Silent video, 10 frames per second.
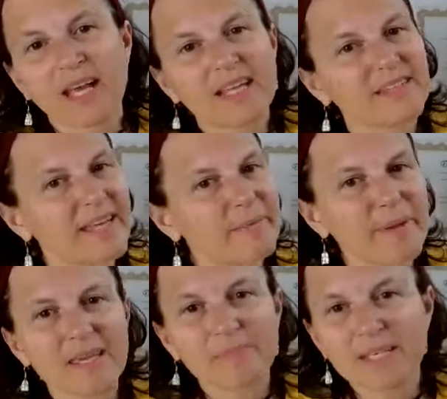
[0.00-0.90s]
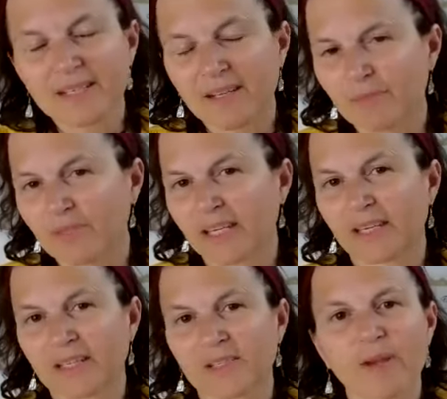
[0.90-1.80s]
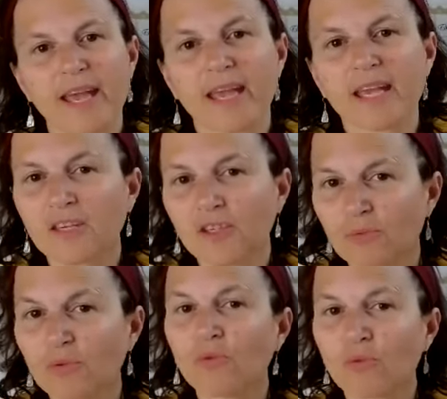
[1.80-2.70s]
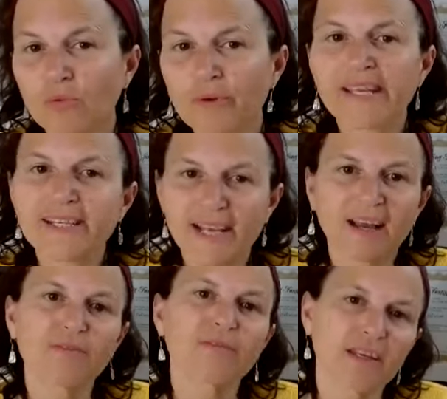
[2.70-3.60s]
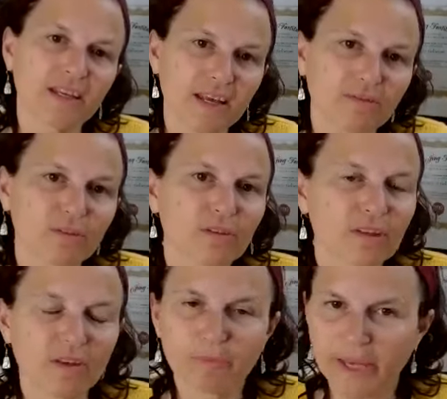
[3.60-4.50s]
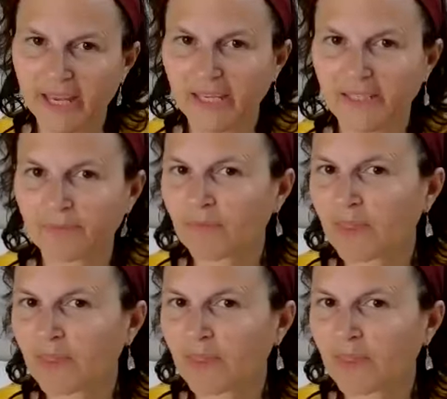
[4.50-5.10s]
and there may be some things where you will always have a level of pain.